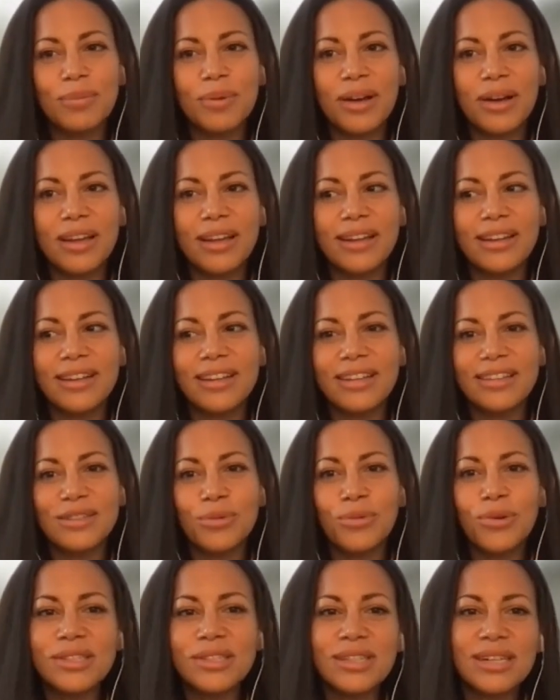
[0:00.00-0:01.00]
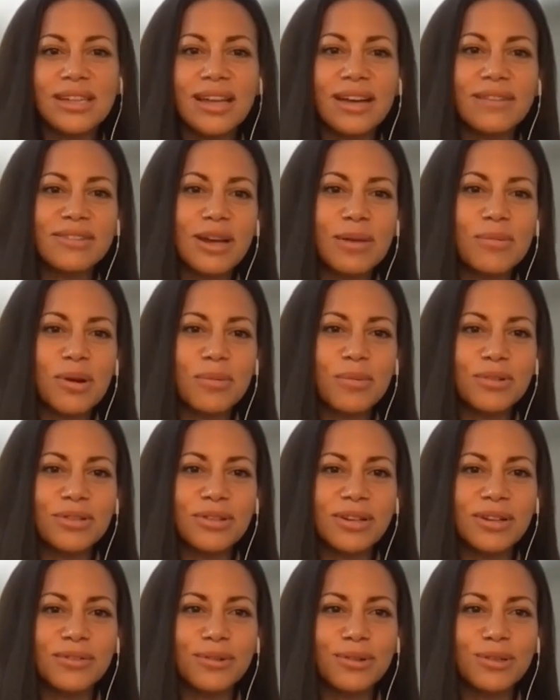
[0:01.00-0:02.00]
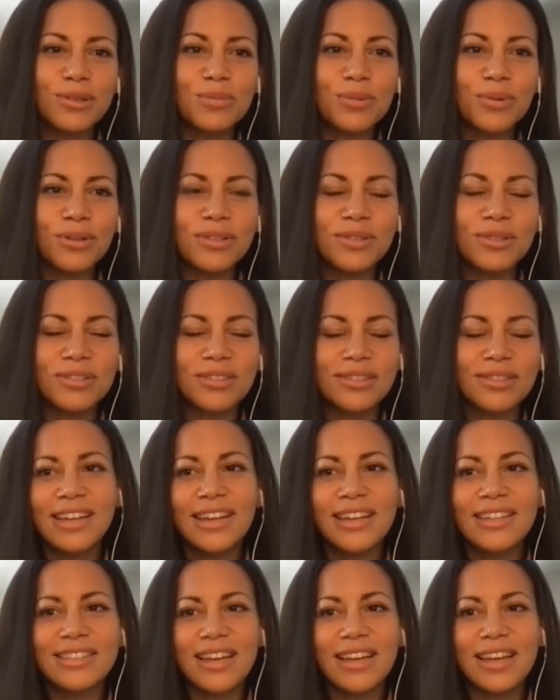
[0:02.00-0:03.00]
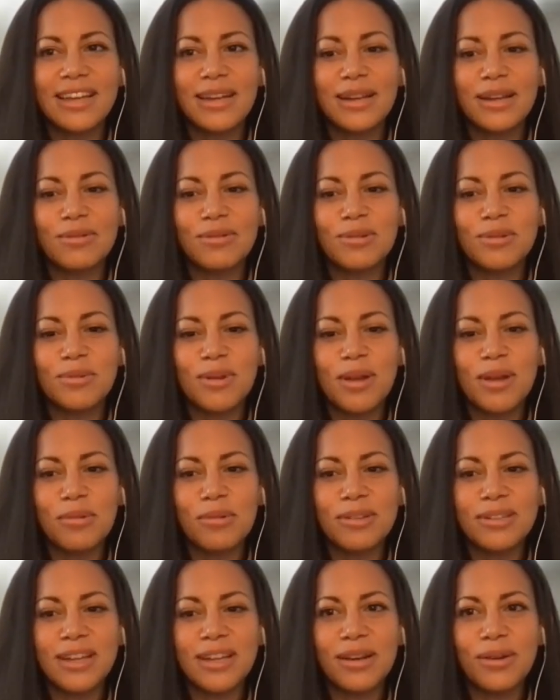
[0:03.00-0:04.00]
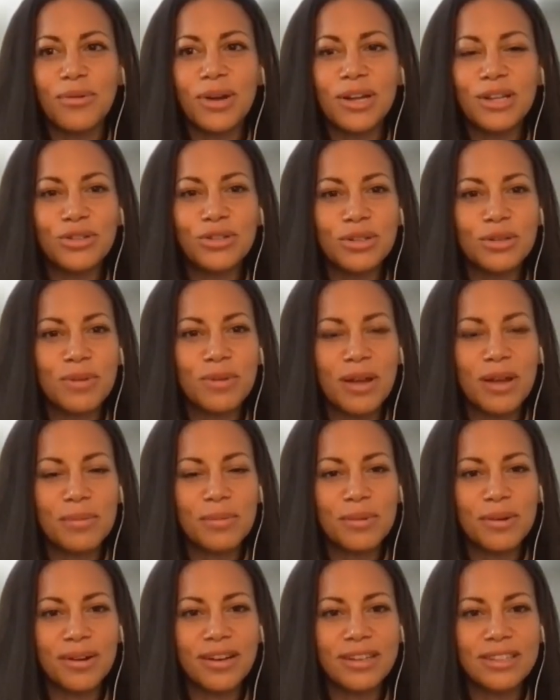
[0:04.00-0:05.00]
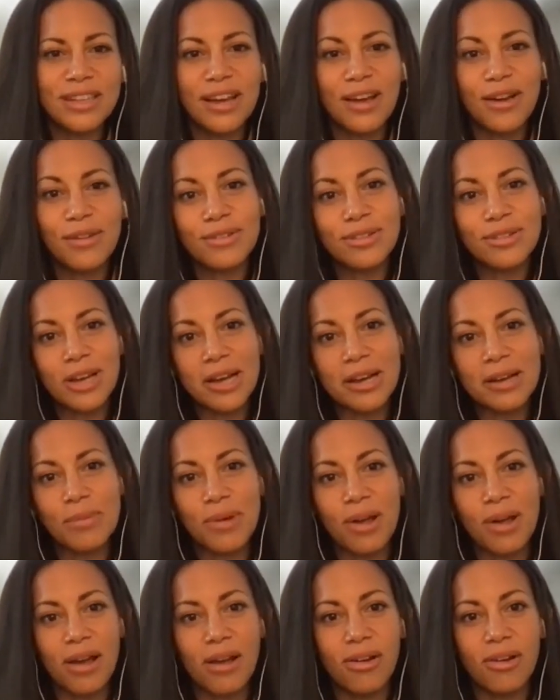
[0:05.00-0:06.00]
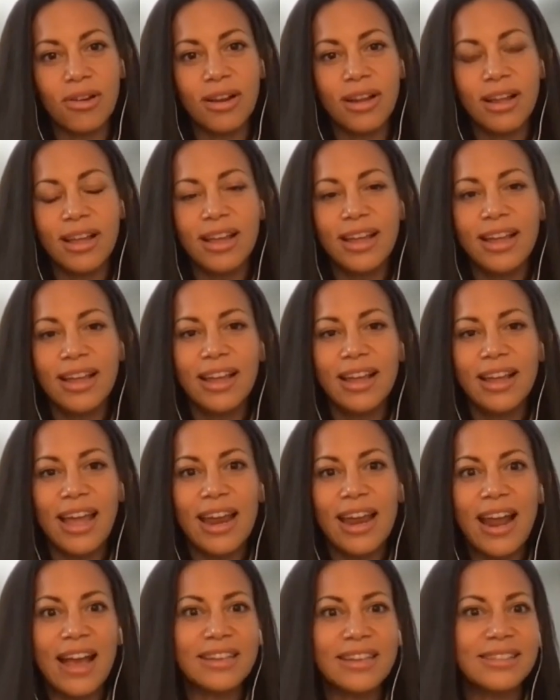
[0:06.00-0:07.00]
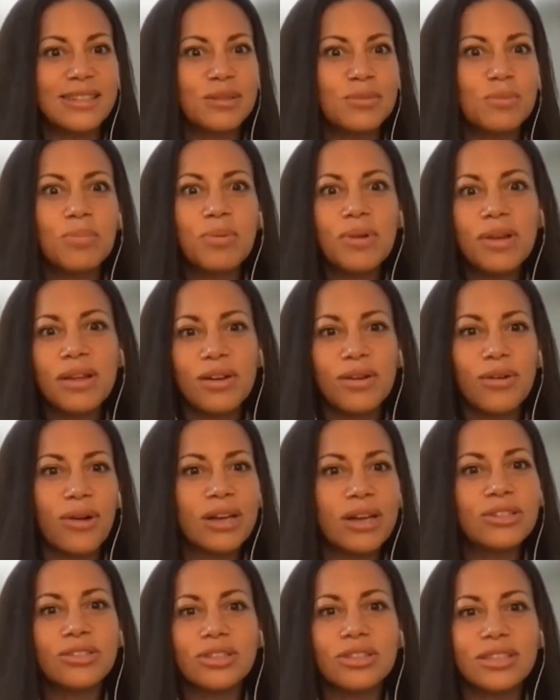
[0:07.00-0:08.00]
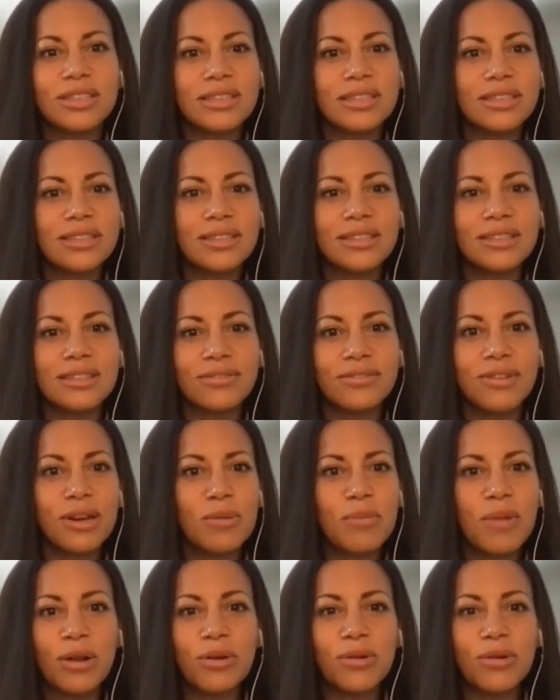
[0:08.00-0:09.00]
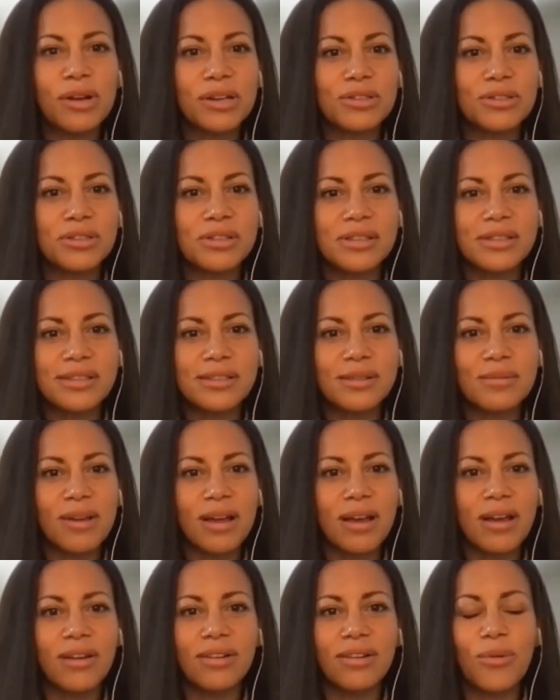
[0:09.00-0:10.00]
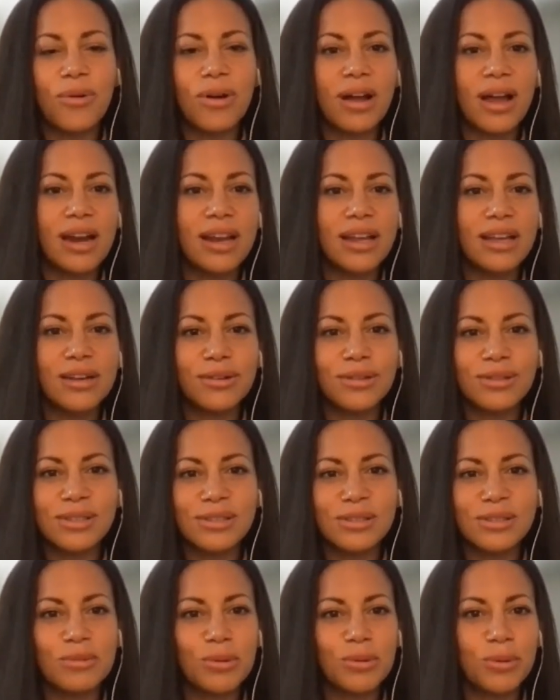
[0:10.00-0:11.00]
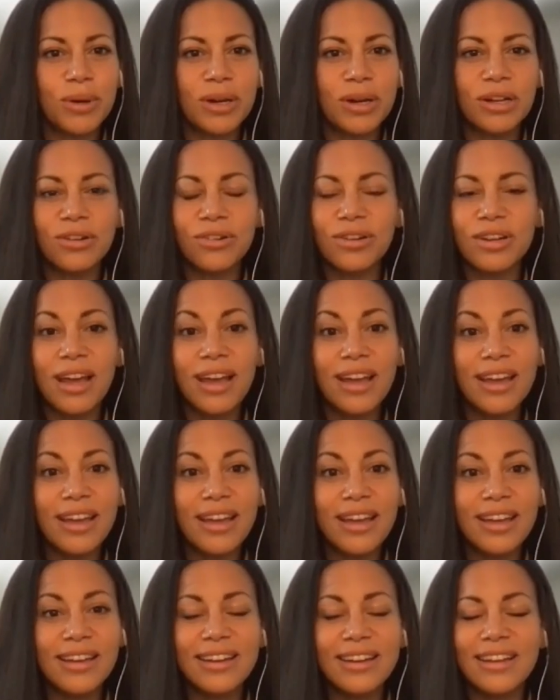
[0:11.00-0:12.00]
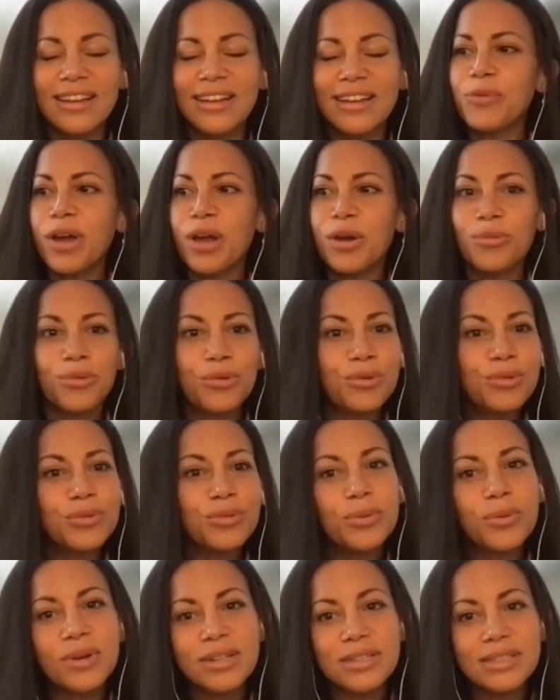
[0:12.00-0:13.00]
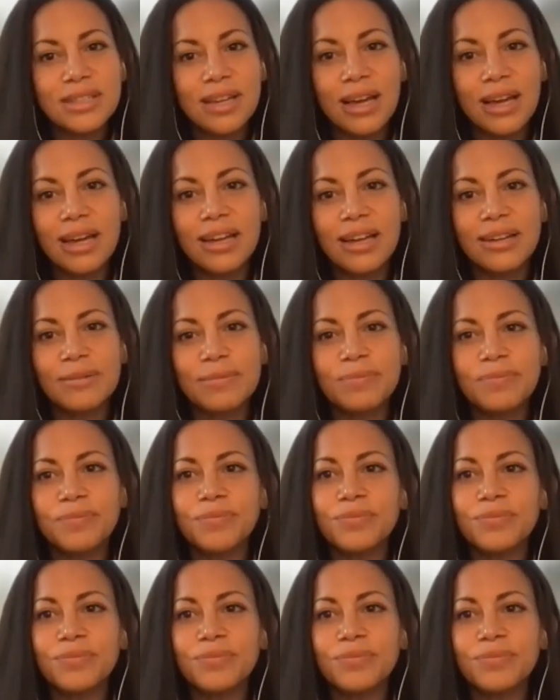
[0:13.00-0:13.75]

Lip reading: But it's a in a lifetime opportunity for a sports executive to be able to take a white sheet of paper, as I often talk about, and ask these big questions, fundamental questions about what kind of ecosystem we want to create, what kind of rules we want to set,